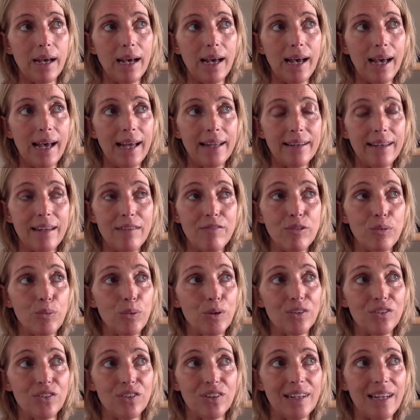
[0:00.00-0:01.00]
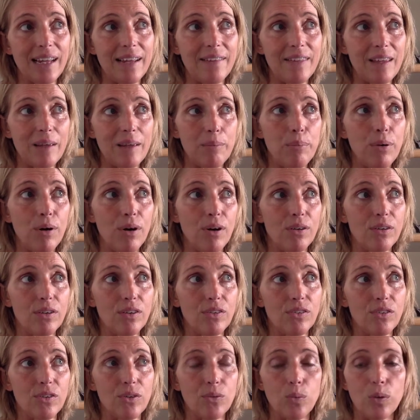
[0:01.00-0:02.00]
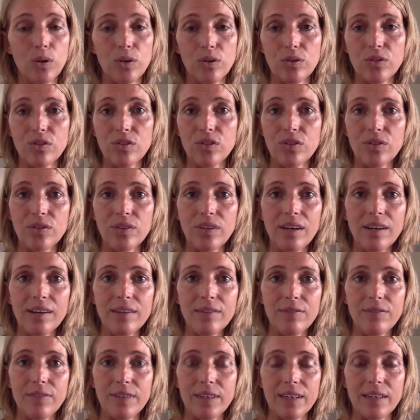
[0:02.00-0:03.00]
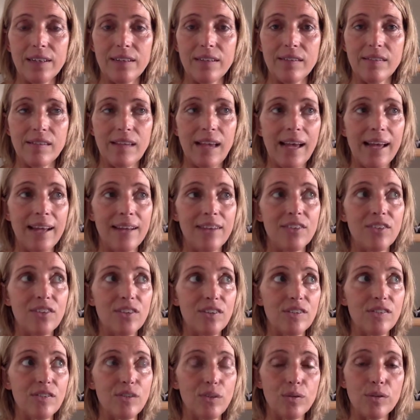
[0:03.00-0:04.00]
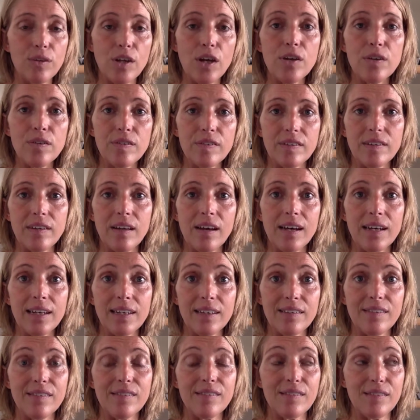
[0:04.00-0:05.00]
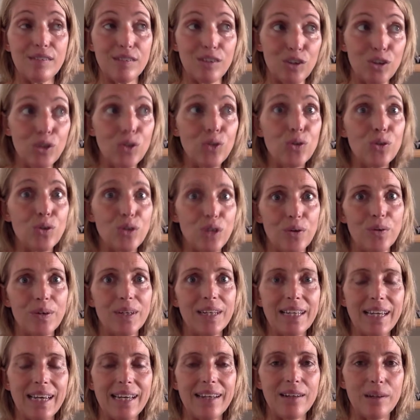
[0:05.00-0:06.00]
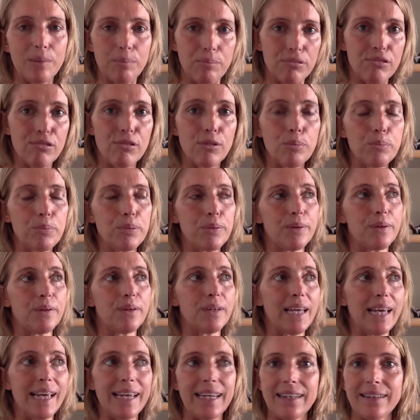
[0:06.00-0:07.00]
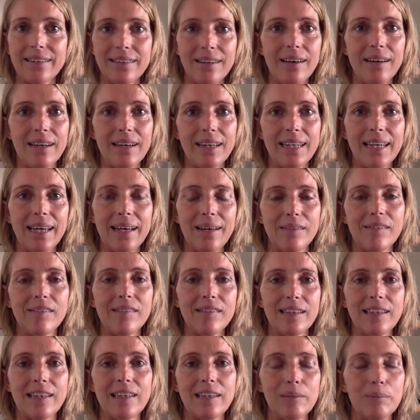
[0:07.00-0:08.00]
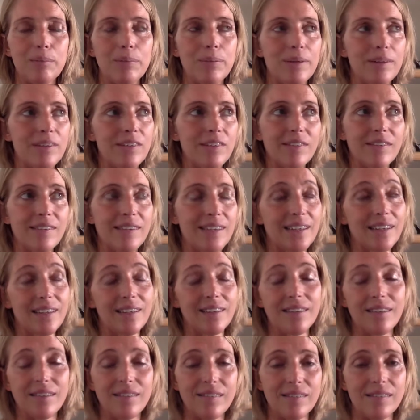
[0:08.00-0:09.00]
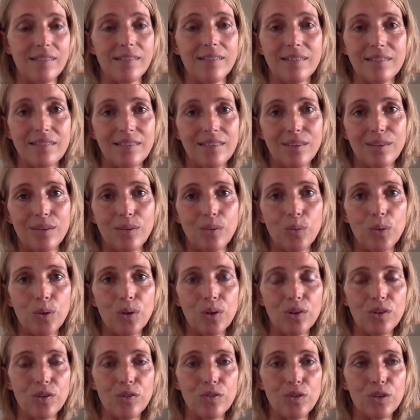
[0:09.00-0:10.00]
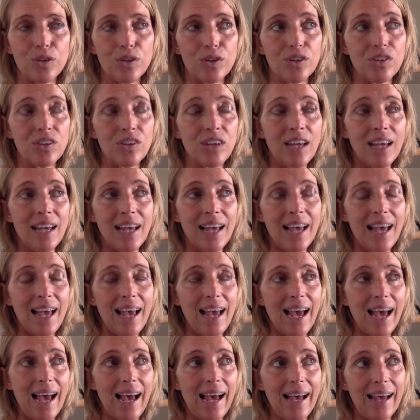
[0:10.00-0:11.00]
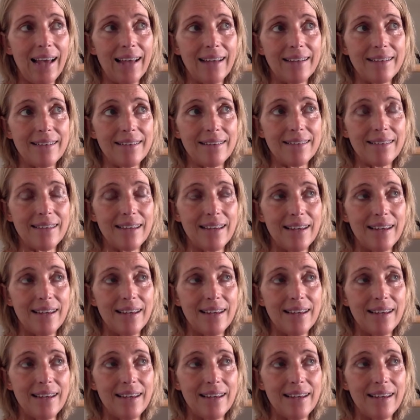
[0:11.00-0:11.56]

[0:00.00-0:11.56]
And everyone should let their partner do 1 or 2 night feeds, and just on those nights you go and get a proper 8-9 hours sleep. I just think it does you the world of good, and